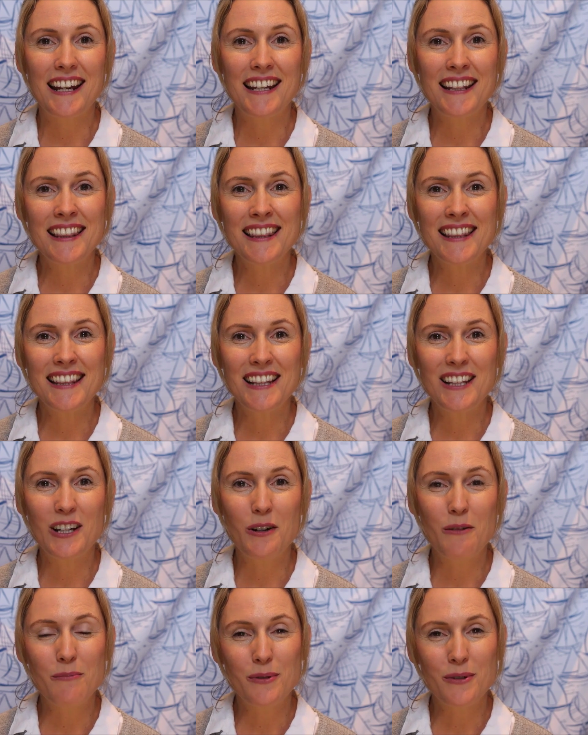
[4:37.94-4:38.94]

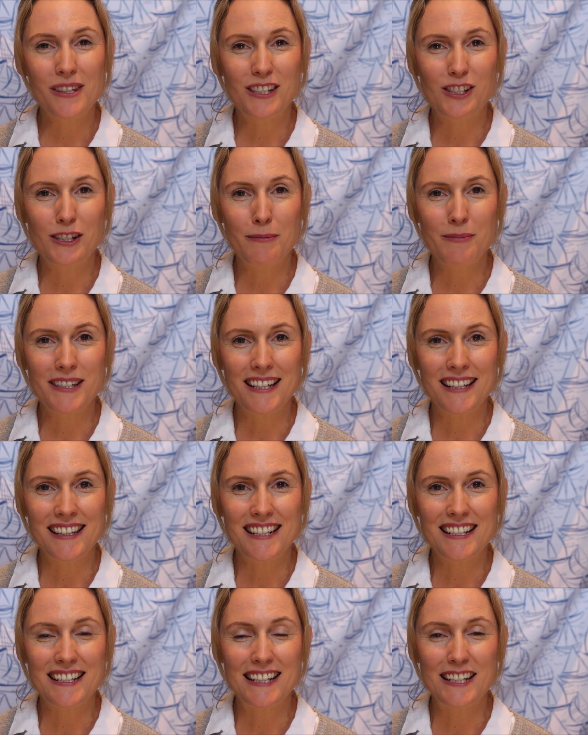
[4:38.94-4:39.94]
On board the ships in
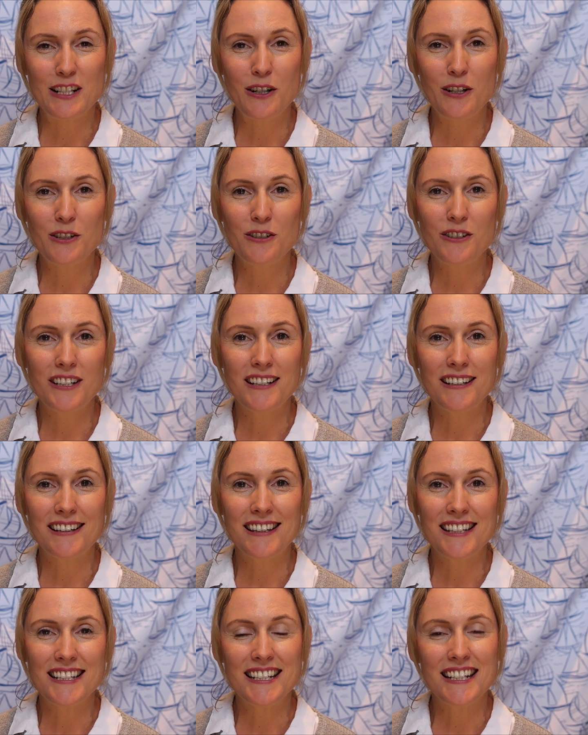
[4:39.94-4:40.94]
the casino,
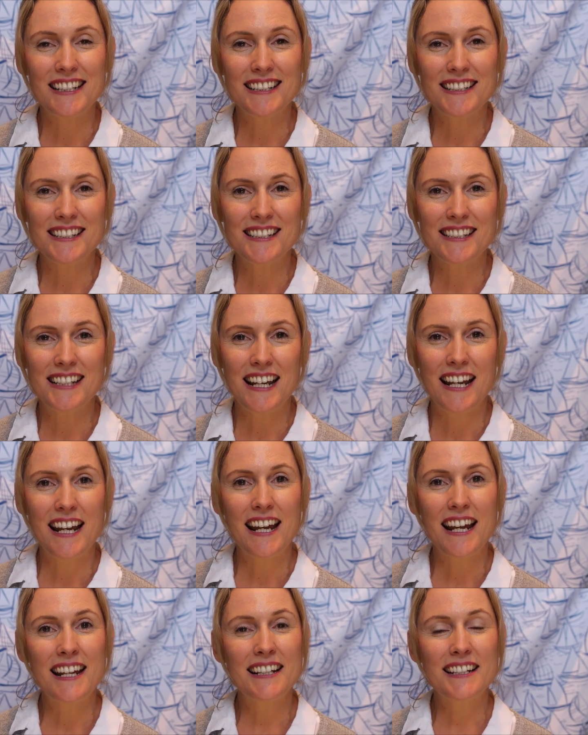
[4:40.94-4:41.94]
the dealers
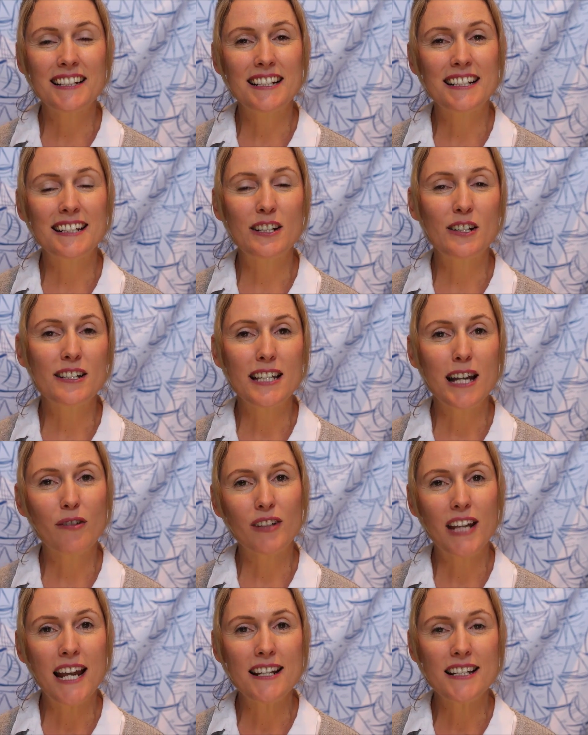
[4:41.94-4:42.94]
and casino
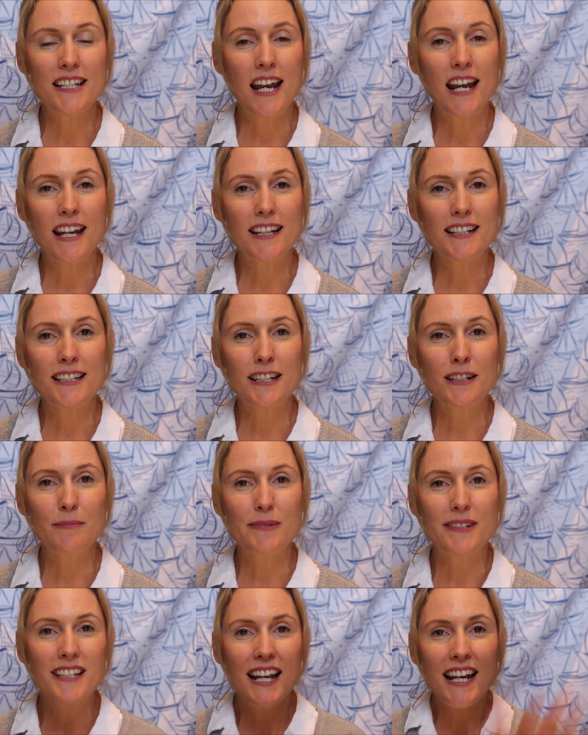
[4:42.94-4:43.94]
staff can take
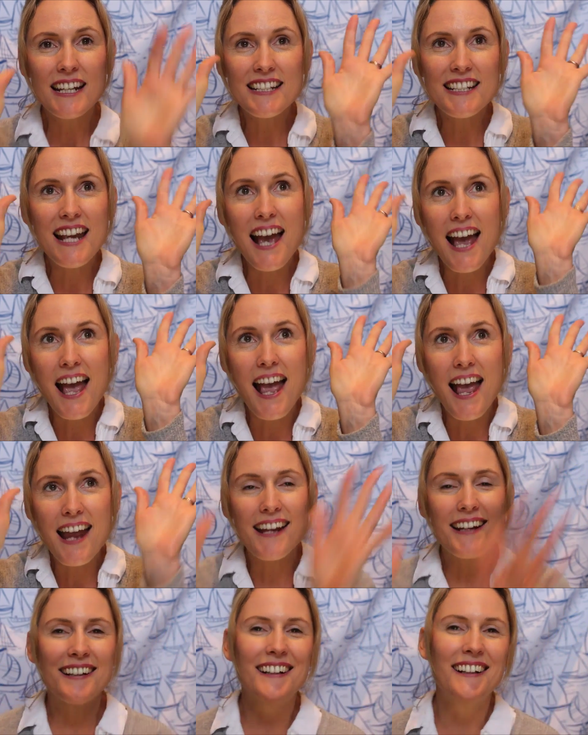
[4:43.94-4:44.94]
tips.
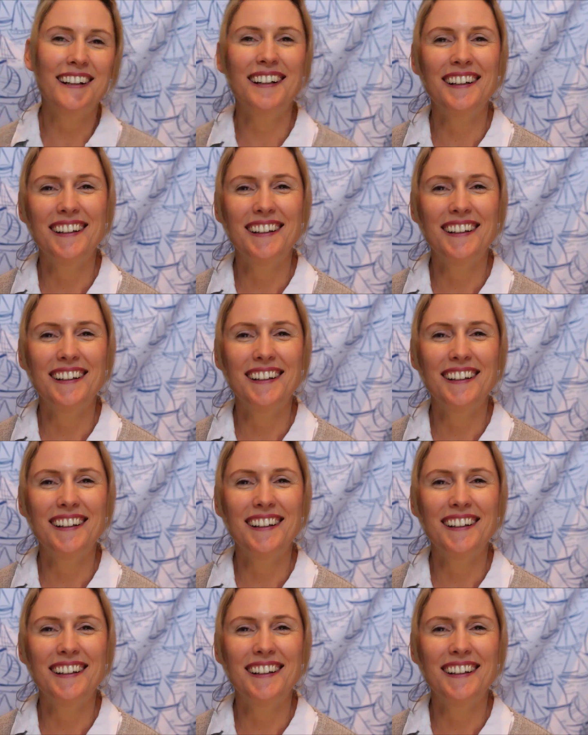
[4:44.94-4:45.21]
Yay!